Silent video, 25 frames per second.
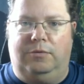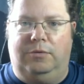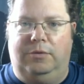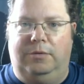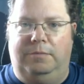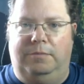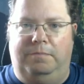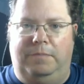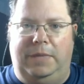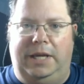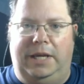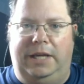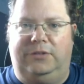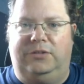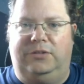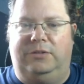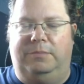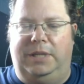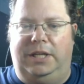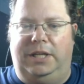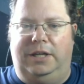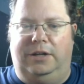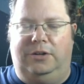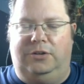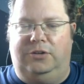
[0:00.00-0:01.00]
make
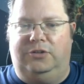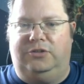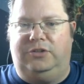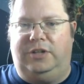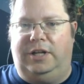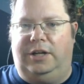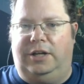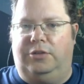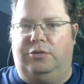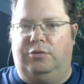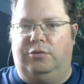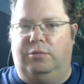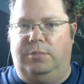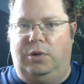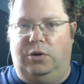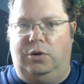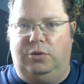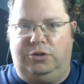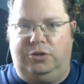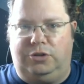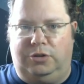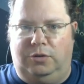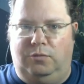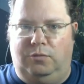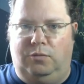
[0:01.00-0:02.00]
somebody understand through
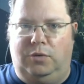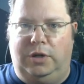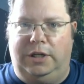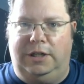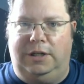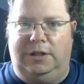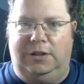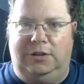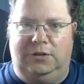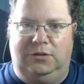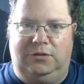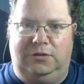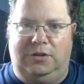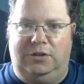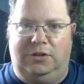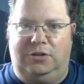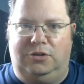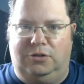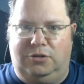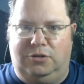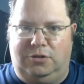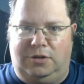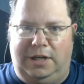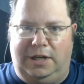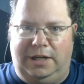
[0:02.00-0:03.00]
motion what it is that you're
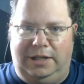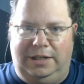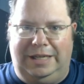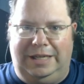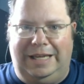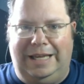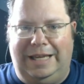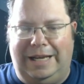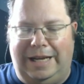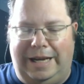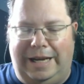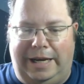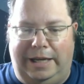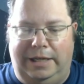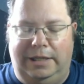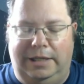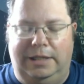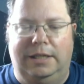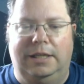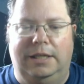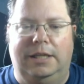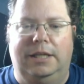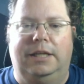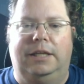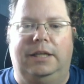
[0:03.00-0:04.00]
trying to get at.
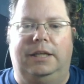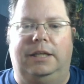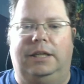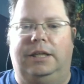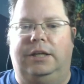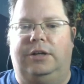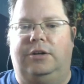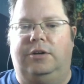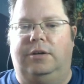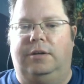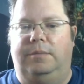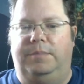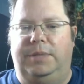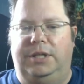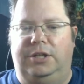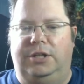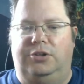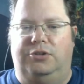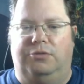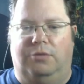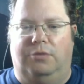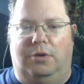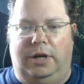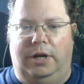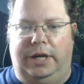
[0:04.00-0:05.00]
It could be
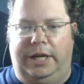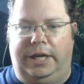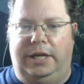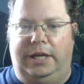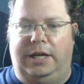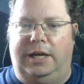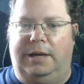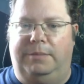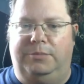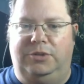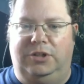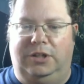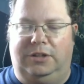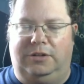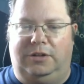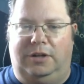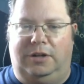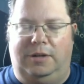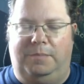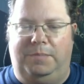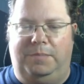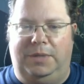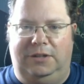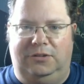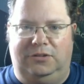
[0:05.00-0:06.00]
drawing an object on
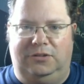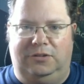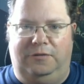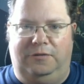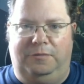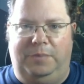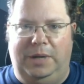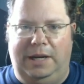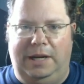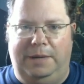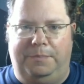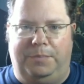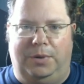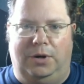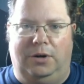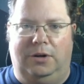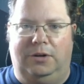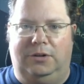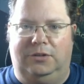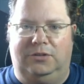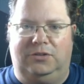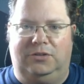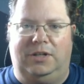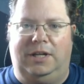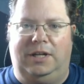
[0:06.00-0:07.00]
a piece of paper
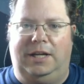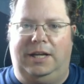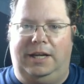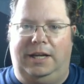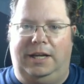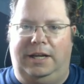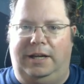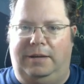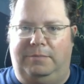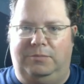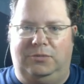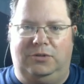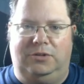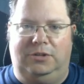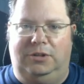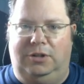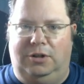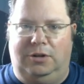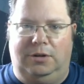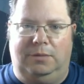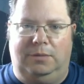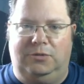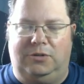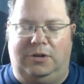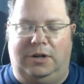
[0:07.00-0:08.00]
to say, "Hey, I'm
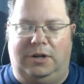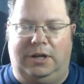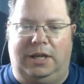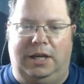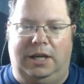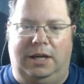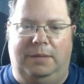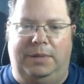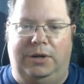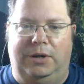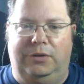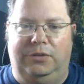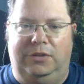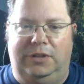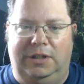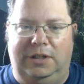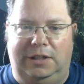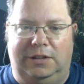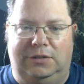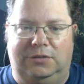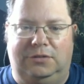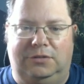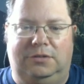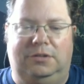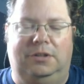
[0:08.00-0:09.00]
talking about
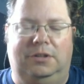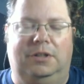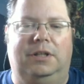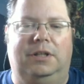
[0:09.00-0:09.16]
this."